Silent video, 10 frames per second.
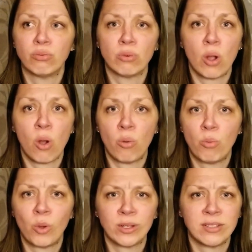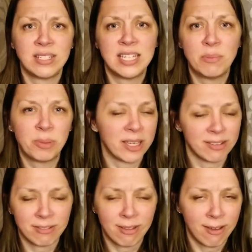grow more deeply
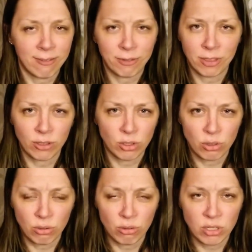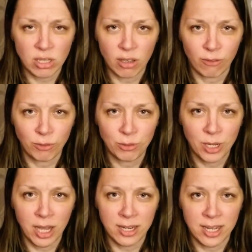in love with the truths of who
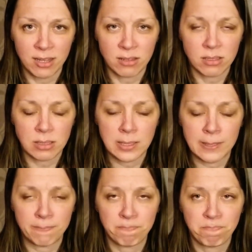God is um,